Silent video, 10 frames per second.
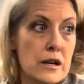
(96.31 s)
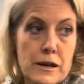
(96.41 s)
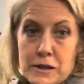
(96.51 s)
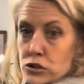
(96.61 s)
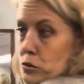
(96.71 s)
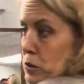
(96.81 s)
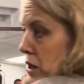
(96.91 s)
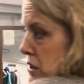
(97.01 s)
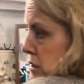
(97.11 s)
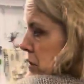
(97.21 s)
I mean, you could wear
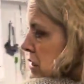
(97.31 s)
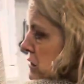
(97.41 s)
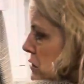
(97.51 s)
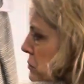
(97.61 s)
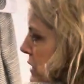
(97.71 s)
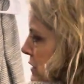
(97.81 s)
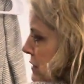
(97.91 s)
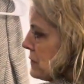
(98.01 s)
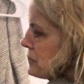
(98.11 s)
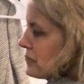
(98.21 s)
it as a blazer, but
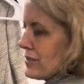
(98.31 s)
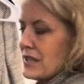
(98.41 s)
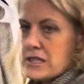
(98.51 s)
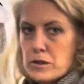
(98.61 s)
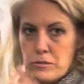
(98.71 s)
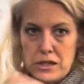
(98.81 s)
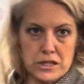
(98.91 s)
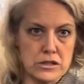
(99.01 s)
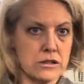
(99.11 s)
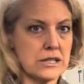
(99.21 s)
these are
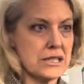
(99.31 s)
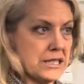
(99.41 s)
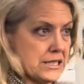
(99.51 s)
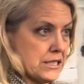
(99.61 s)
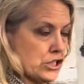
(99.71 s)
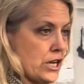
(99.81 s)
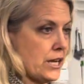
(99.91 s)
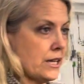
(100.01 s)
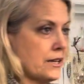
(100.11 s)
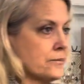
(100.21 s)
blazers. This is a
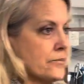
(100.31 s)
jacket.